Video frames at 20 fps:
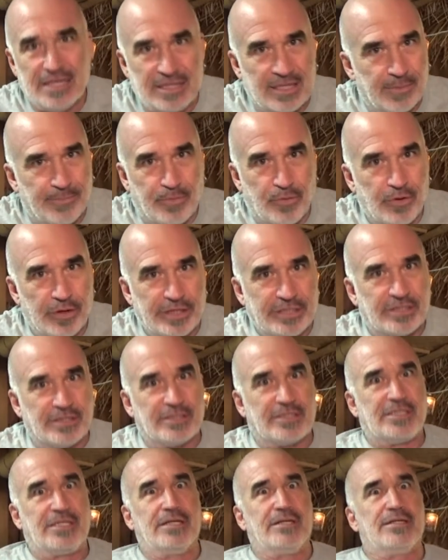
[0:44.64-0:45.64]
the boys
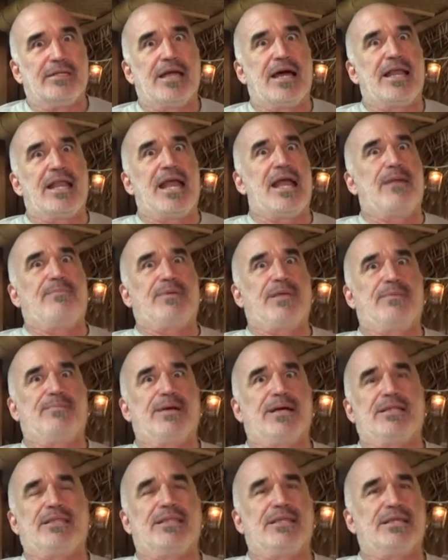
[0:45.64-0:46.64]
are still not happy
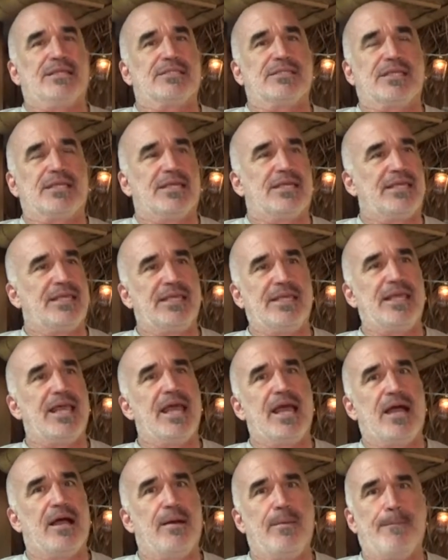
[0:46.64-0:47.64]
about this.
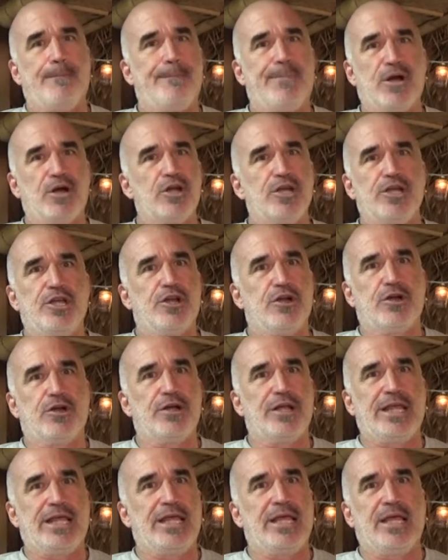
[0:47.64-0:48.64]
Yeah, Bert and
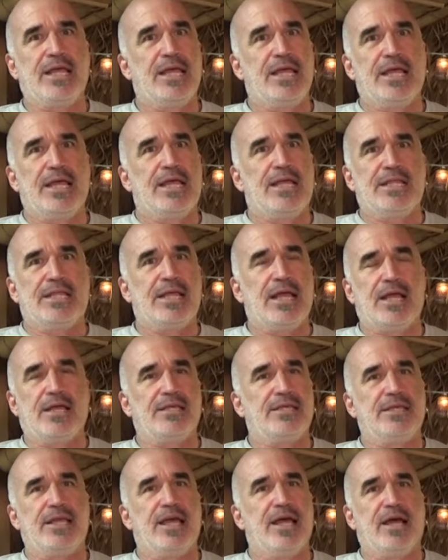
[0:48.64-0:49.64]
Ernie,
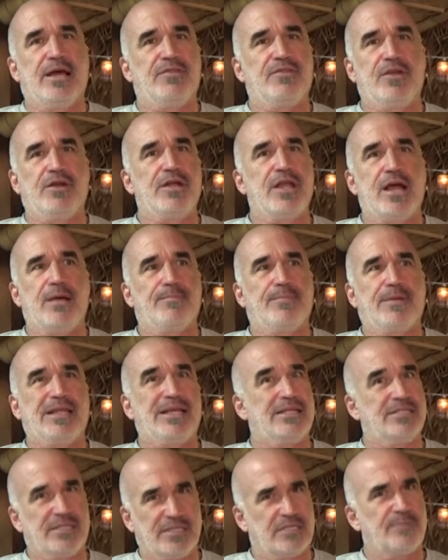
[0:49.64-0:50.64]
they're not
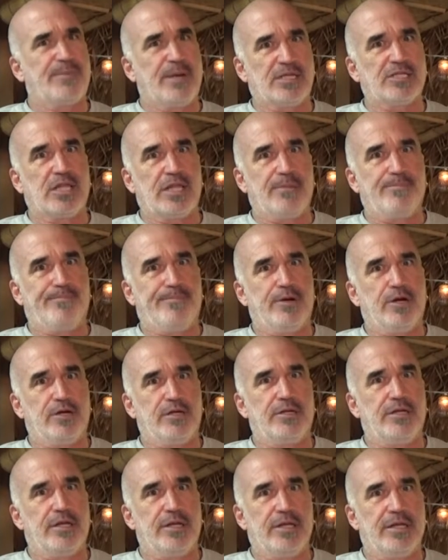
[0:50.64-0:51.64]
pleased, especially
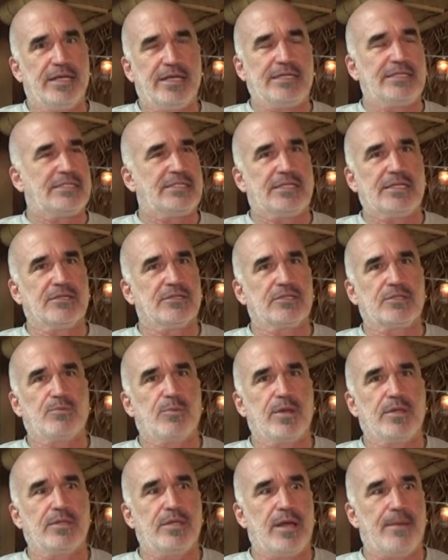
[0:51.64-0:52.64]
Bert. He's still
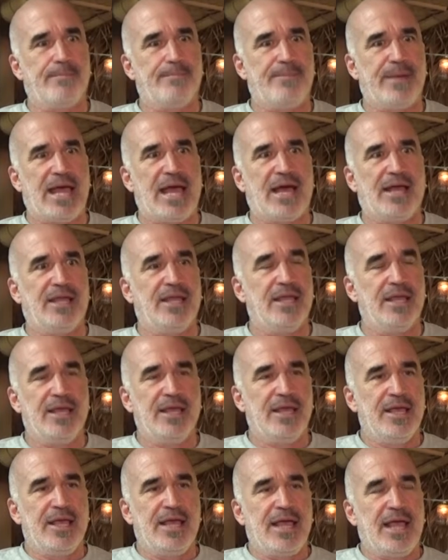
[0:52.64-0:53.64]
swelled up bad.
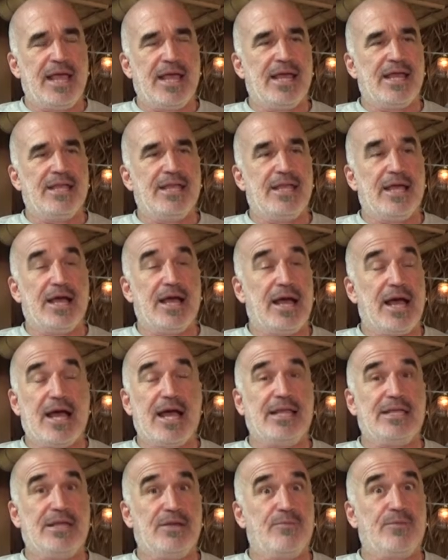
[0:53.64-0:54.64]
And
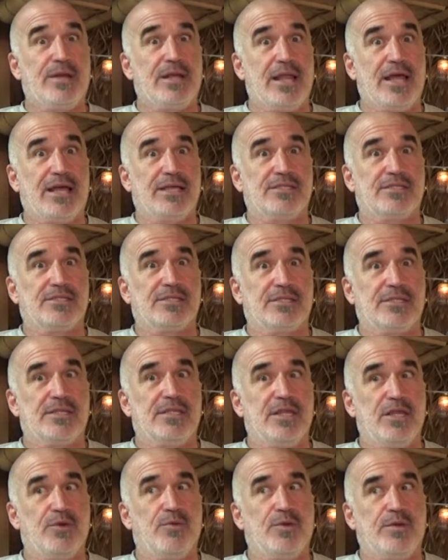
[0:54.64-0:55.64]
I didn't realize
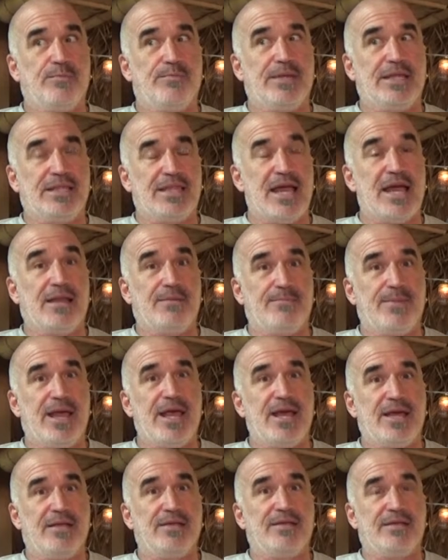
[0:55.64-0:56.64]
it would be that
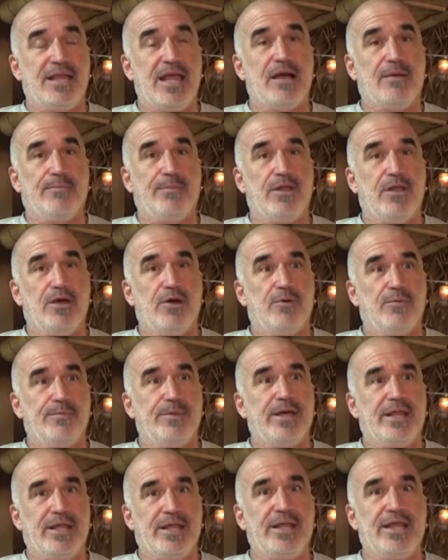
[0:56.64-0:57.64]
bad down below,
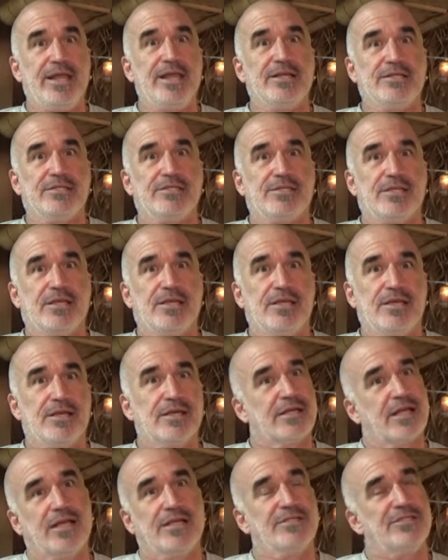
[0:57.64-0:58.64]
but it is,
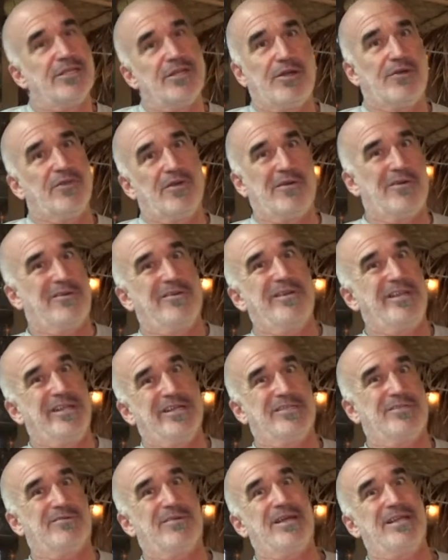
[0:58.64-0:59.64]
because, you know, the
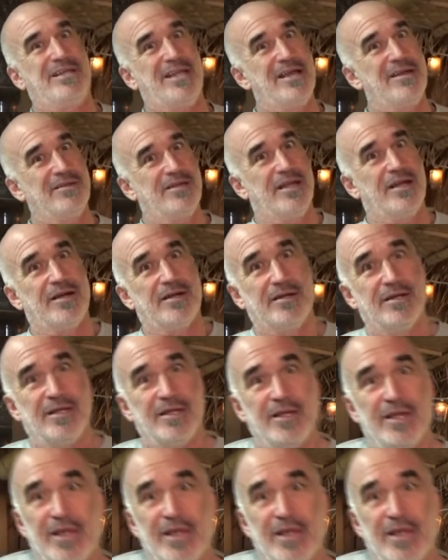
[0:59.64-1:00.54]
hernia is right down there.